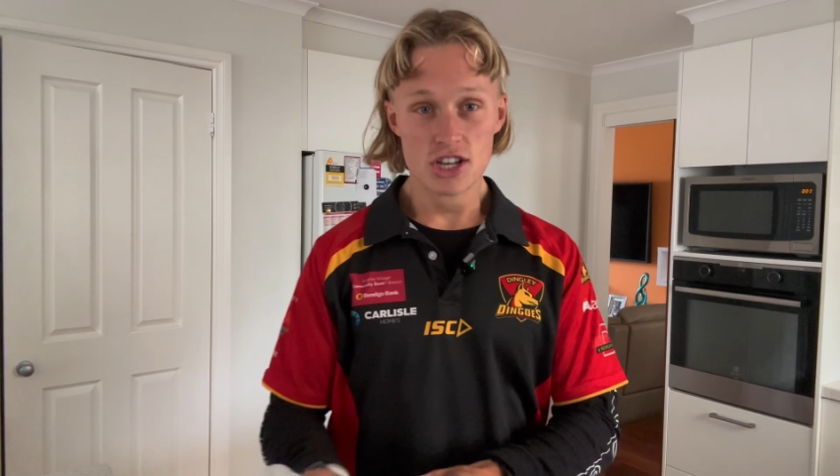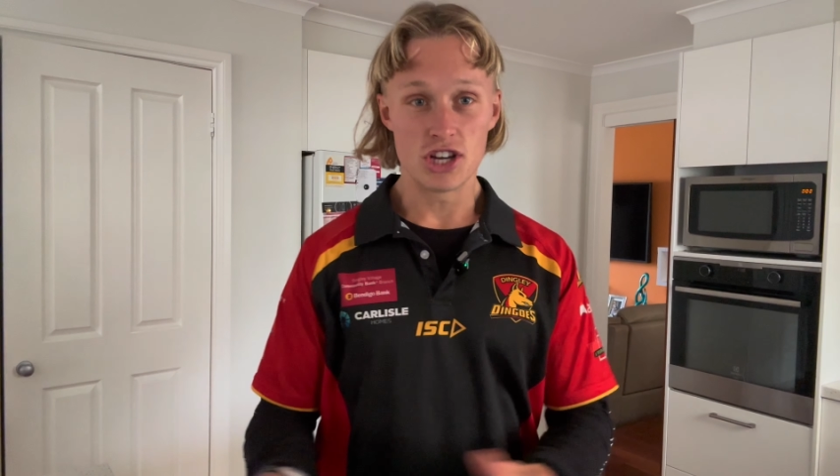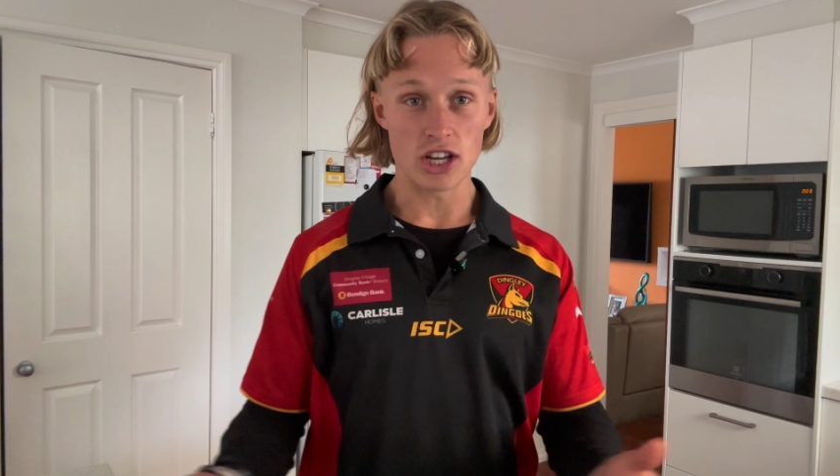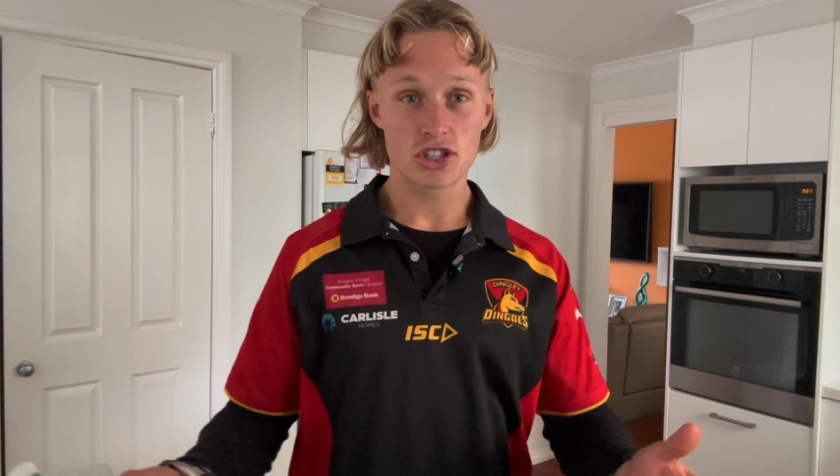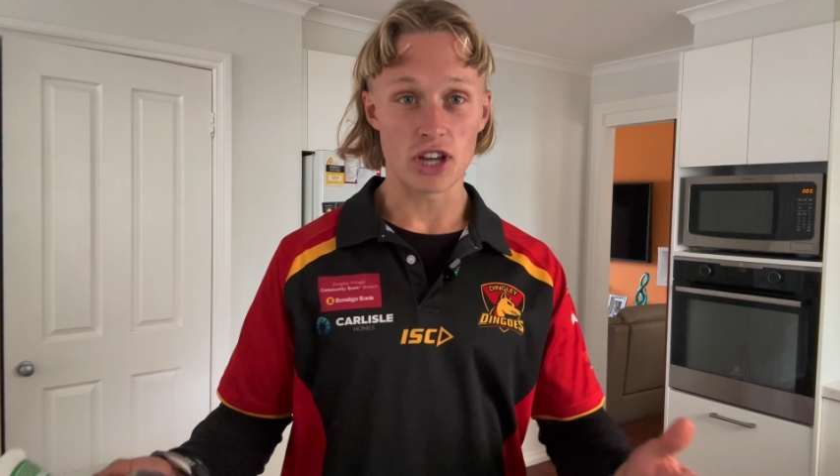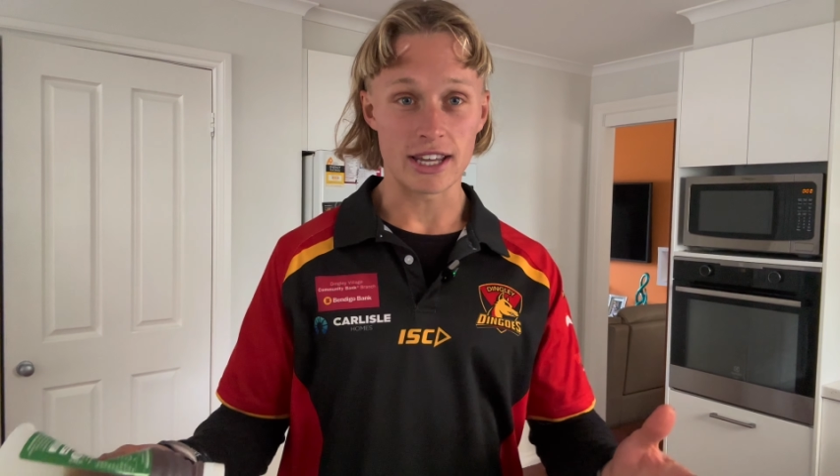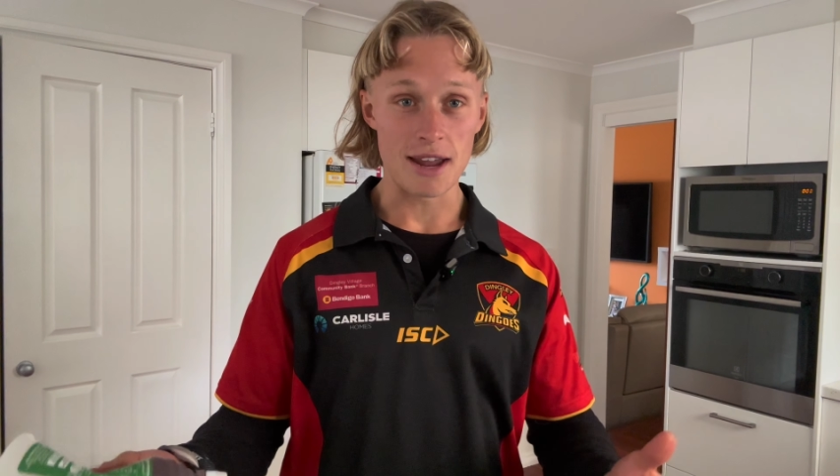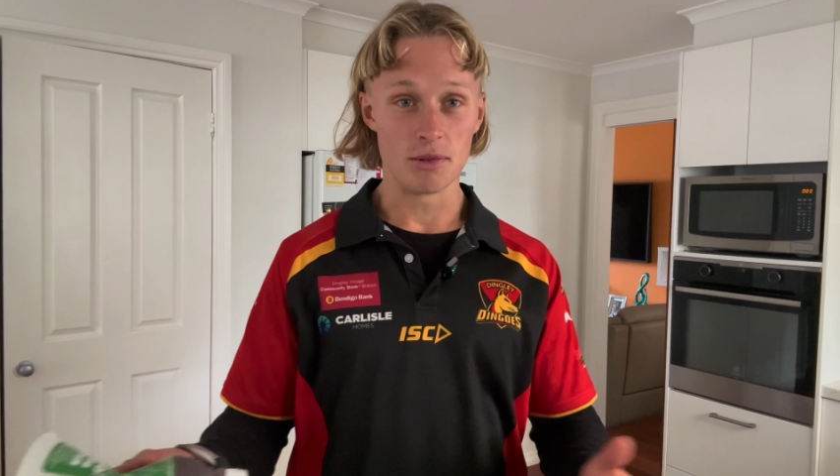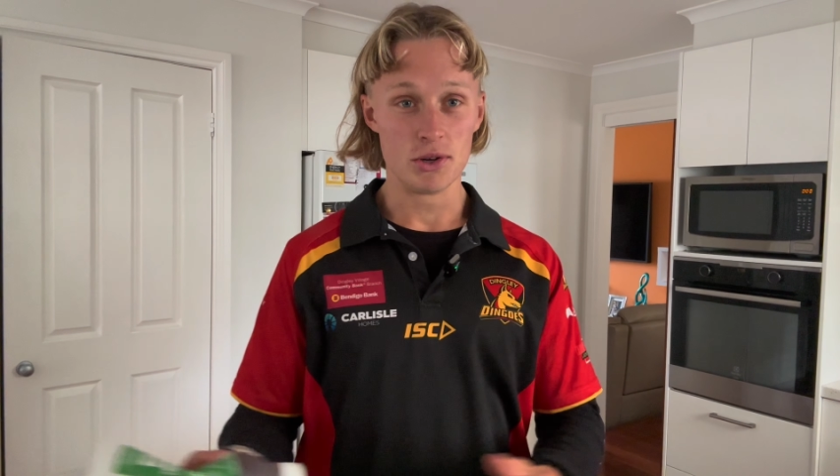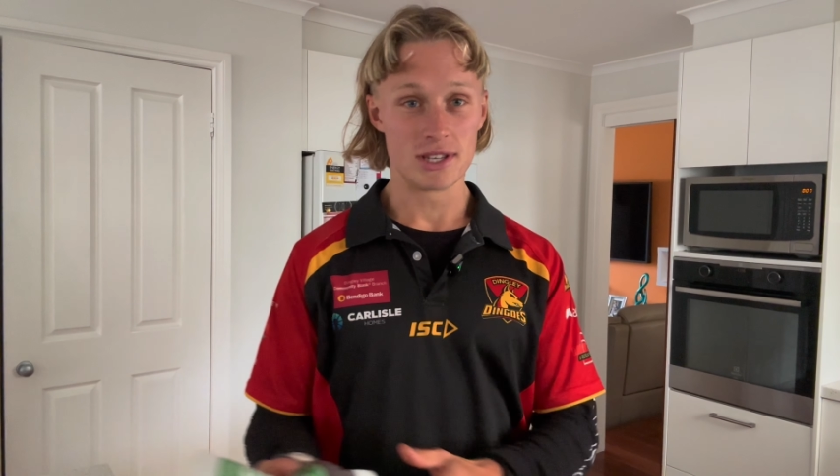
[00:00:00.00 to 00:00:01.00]
just because I
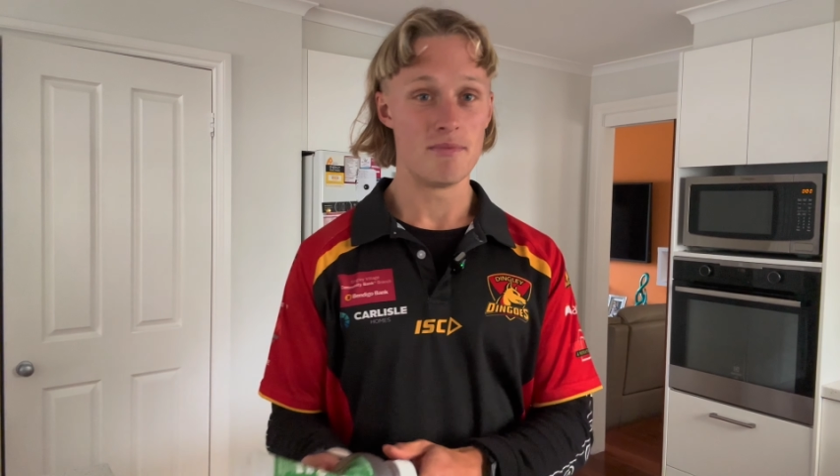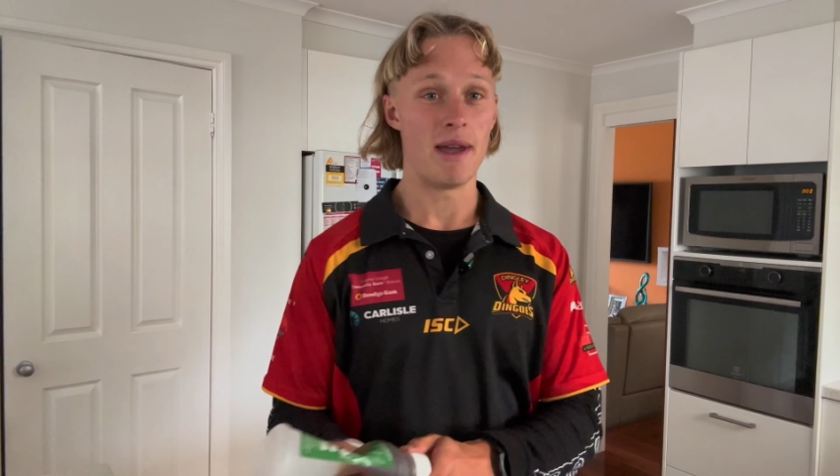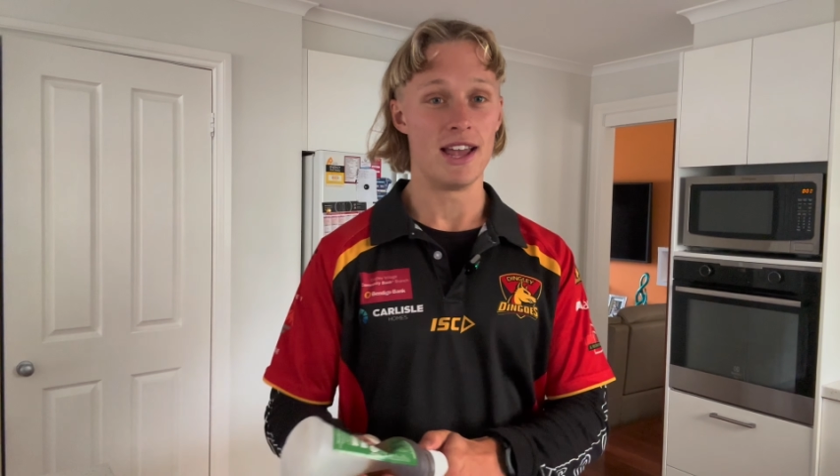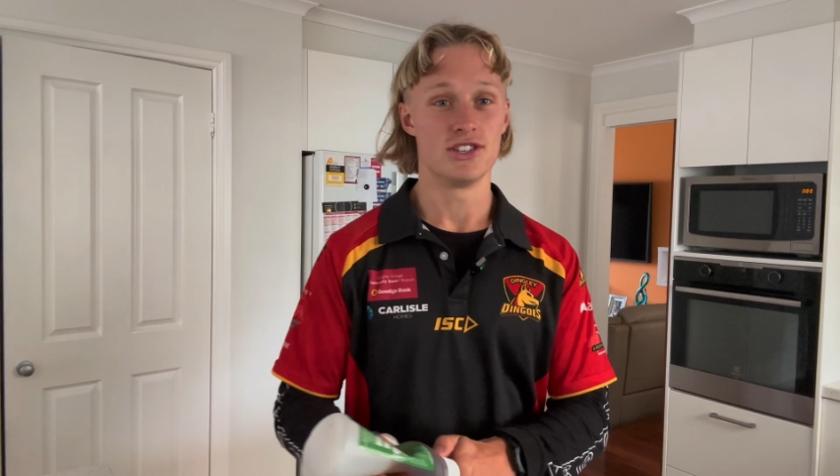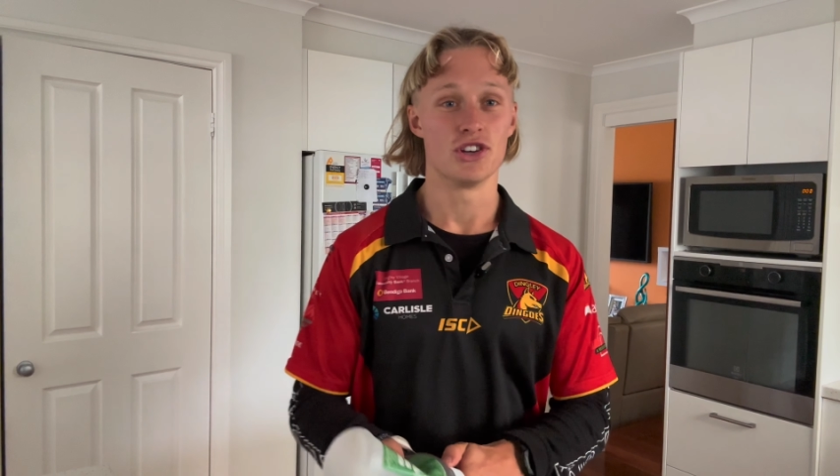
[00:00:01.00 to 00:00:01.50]
keep losing the pairs.